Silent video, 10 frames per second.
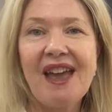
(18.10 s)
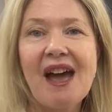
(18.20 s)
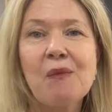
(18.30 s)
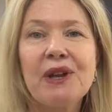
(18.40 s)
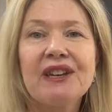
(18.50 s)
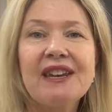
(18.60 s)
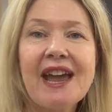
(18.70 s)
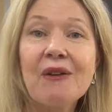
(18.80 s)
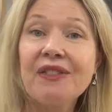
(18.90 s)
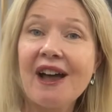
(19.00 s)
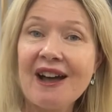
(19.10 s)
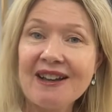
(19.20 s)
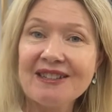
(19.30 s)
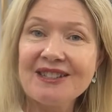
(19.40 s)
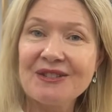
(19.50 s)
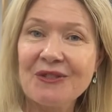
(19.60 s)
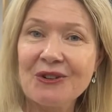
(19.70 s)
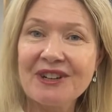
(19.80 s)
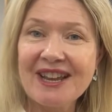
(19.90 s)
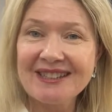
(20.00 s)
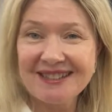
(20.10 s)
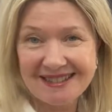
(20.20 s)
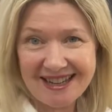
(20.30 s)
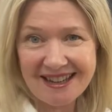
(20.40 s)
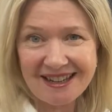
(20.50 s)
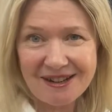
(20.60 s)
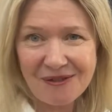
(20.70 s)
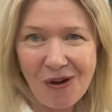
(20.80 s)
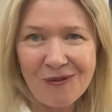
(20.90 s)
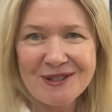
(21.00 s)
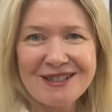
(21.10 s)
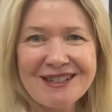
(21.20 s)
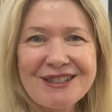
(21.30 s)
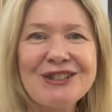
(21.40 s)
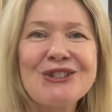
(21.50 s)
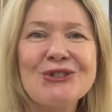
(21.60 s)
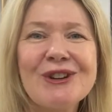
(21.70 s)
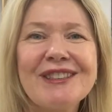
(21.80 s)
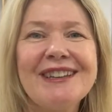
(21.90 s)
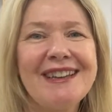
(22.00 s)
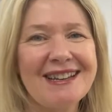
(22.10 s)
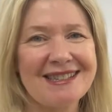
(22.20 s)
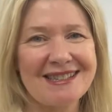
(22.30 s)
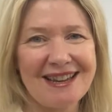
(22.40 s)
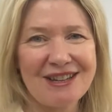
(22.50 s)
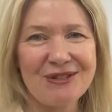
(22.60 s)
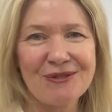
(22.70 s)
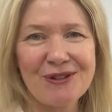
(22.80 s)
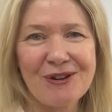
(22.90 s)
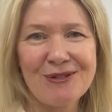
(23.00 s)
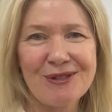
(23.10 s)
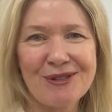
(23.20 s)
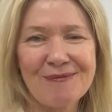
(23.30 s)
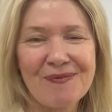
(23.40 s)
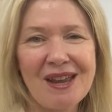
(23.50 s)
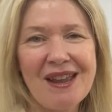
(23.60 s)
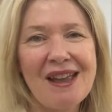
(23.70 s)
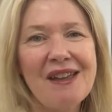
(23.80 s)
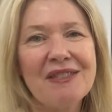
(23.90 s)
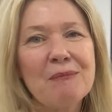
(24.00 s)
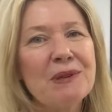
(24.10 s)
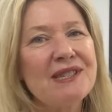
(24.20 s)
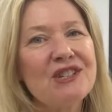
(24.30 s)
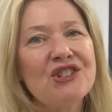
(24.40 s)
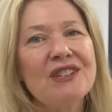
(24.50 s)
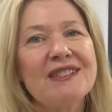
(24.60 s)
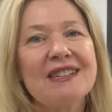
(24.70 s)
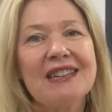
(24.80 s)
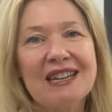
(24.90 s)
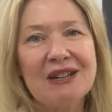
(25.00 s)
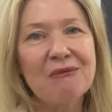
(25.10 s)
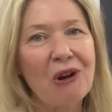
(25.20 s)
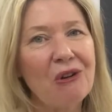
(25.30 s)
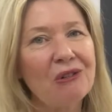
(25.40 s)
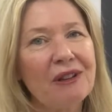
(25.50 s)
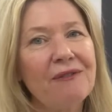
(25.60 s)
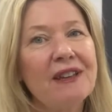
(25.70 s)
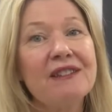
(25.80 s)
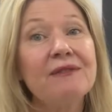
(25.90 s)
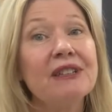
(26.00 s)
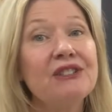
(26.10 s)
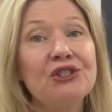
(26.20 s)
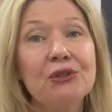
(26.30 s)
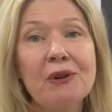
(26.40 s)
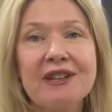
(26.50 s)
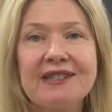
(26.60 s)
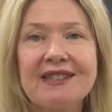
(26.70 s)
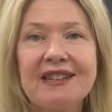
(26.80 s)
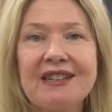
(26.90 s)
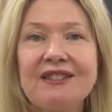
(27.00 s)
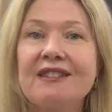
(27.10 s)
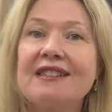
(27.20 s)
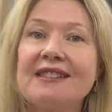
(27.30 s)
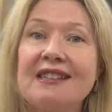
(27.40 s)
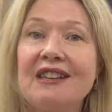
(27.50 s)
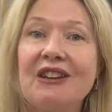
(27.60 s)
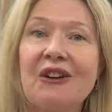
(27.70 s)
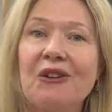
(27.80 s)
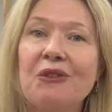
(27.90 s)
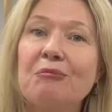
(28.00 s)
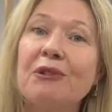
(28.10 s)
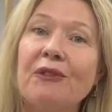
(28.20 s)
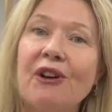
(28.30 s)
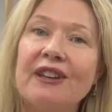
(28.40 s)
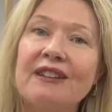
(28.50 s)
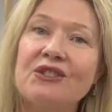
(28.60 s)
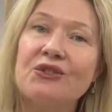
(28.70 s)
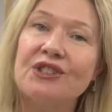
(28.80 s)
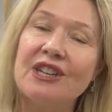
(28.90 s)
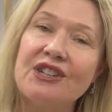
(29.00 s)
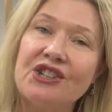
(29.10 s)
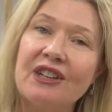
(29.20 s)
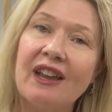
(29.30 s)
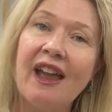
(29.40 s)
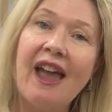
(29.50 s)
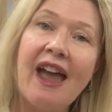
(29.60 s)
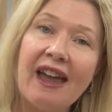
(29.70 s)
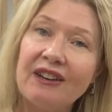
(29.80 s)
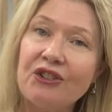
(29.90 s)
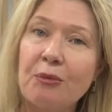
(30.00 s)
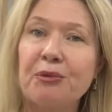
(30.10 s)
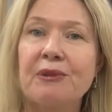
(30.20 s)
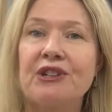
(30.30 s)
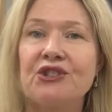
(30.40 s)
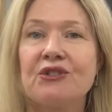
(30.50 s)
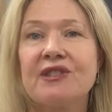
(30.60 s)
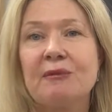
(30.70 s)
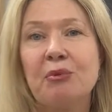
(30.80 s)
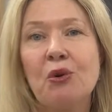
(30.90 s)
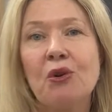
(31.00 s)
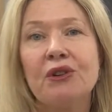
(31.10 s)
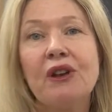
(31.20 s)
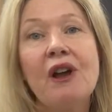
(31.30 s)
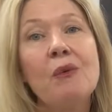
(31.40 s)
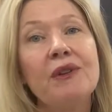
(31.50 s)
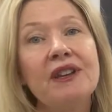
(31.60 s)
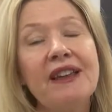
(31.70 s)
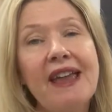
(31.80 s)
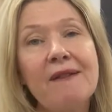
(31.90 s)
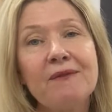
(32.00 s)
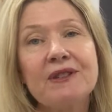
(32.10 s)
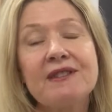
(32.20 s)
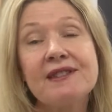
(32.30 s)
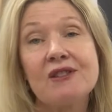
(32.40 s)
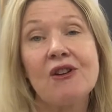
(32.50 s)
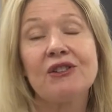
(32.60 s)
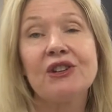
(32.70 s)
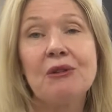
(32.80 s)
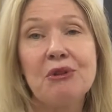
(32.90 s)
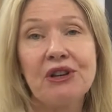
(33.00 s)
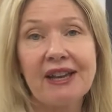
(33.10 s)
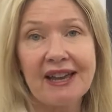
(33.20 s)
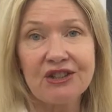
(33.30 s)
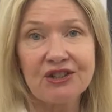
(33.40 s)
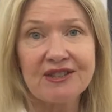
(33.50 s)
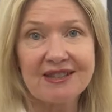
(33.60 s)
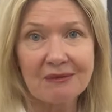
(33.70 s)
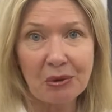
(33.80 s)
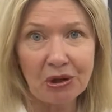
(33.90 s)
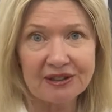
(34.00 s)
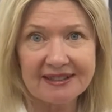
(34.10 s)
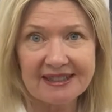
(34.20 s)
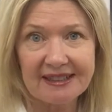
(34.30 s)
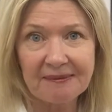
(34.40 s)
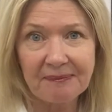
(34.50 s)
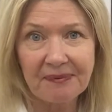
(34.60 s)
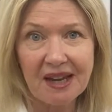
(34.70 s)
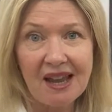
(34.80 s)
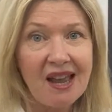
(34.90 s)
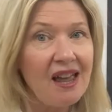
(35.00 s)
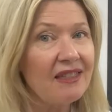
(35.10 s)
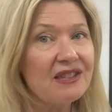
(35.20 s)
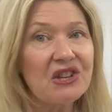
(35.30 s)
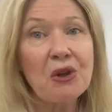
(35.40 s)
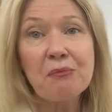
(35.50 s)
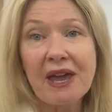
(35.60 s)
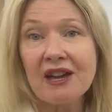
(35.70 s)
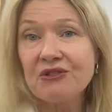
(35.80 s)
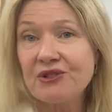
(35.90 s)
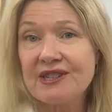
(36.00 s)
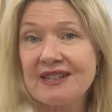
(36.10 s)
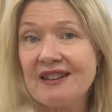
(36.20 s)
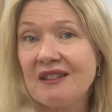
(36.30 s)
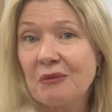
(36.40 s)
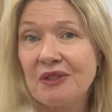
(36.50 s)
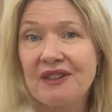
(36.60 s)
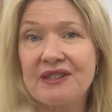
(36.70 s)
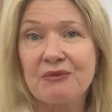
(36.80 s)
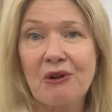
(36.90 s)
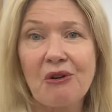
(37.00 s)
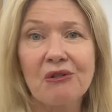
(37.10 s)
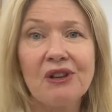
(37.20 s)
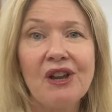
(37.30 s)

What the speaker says: And we are now on the hunt for an executive officer to join the next stage of growth. The position is a key role, effectively 2IC to the CEO, providing strategic and operational support with an emphasis on communications and policy. There's no boundaries either with this role.